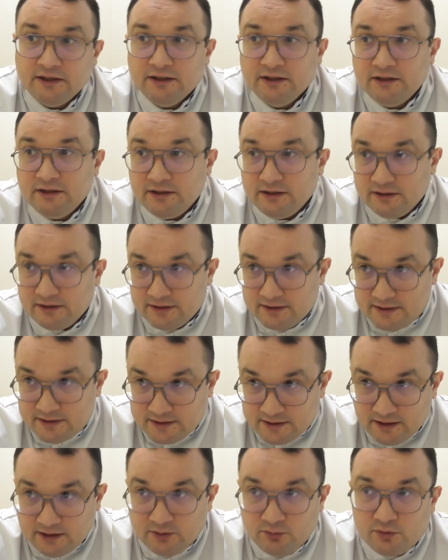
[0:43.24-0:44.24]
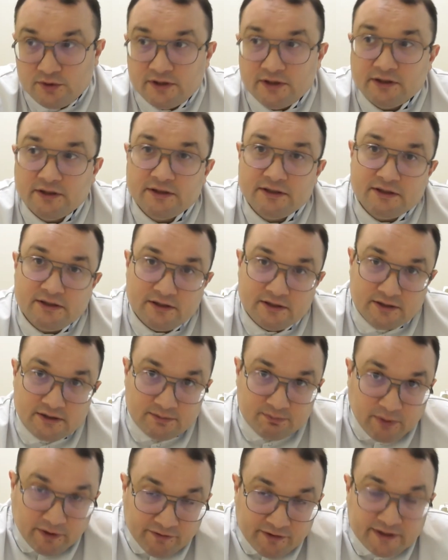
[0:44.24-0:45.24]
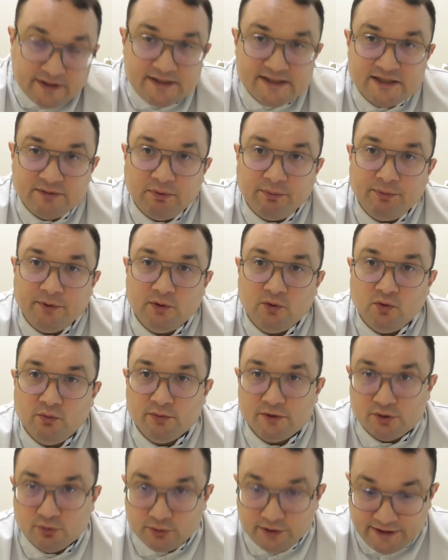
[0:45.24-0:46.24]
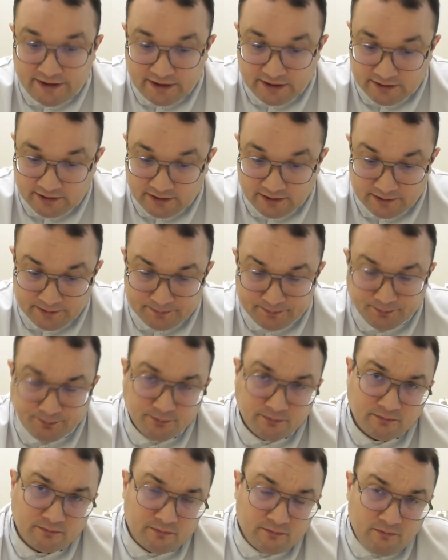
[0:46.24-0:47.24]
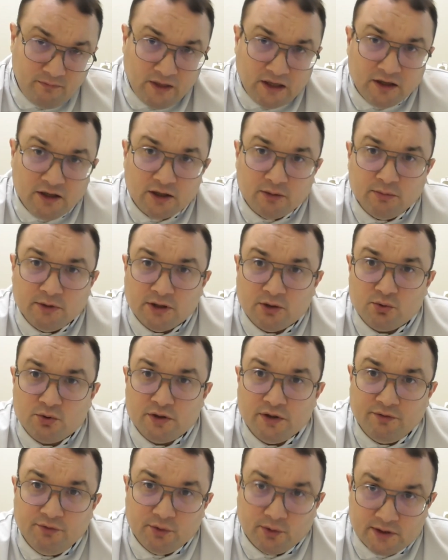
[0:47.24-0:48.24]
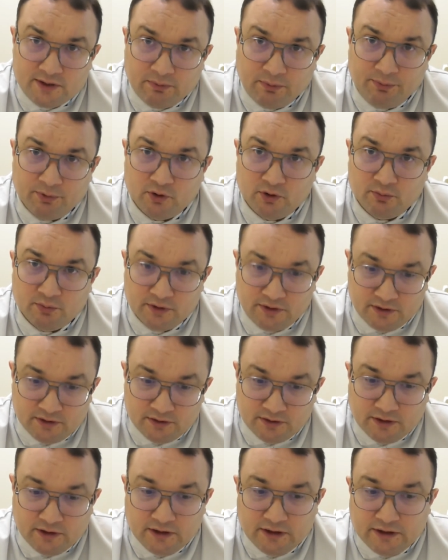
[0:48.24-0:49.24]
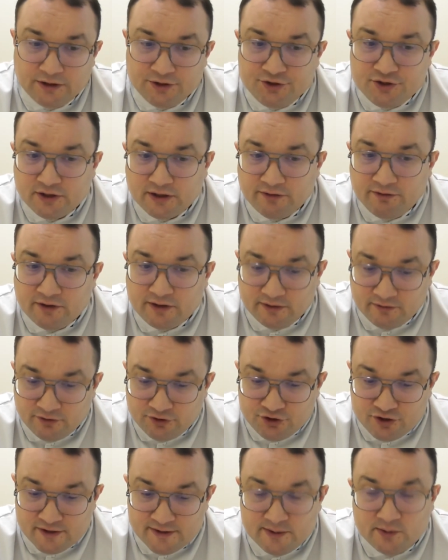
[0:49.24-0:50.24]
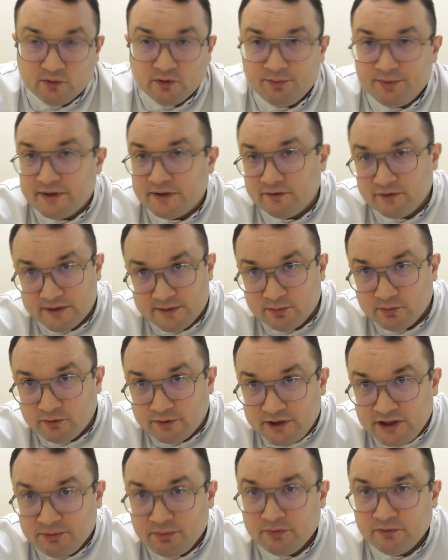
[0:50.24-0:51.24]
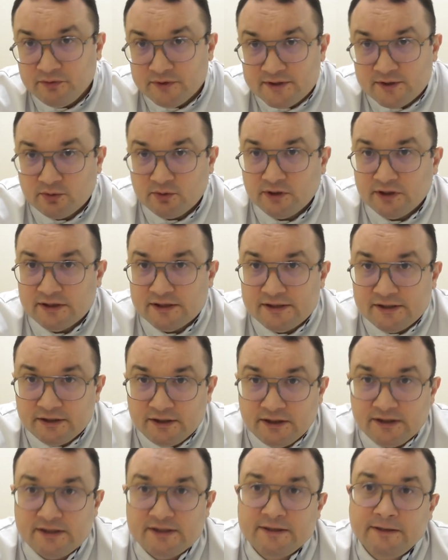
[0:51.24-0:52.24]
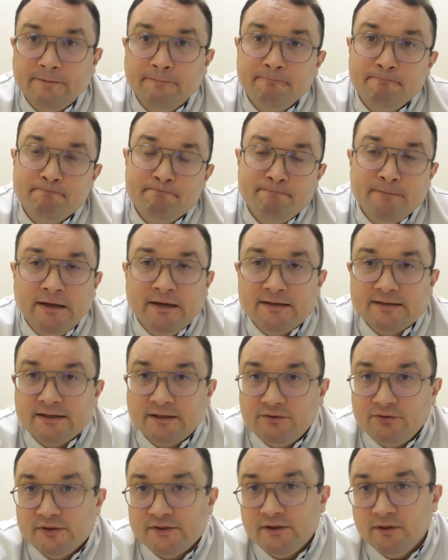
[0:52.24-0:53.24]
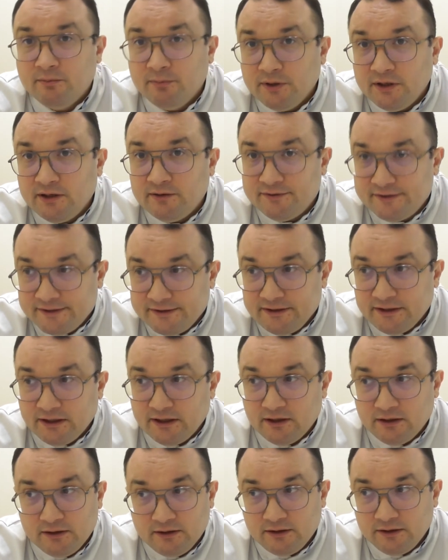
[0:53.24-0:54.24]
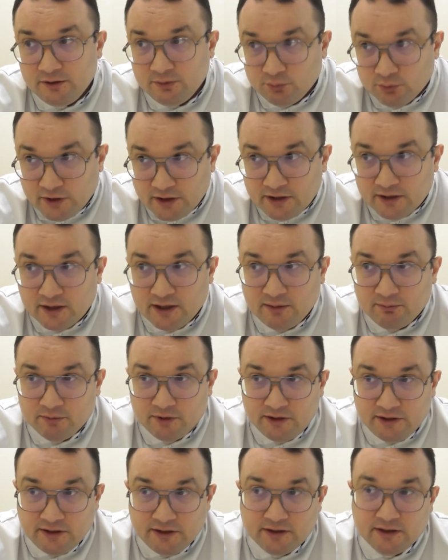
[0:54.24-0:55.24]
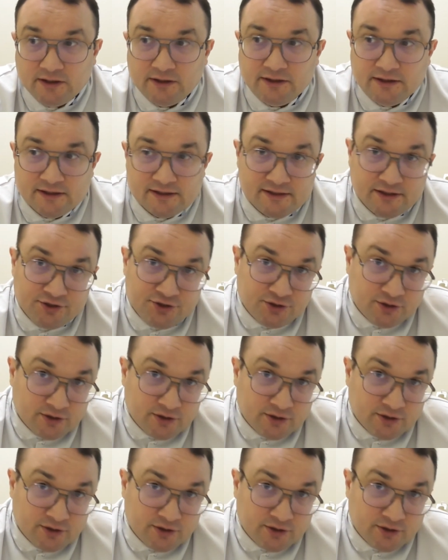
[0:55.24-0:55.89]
A high concentration of human papillomavirus of 26th and 58th types was found. An immunogram was also taken and immunologist prescribed a full treatment,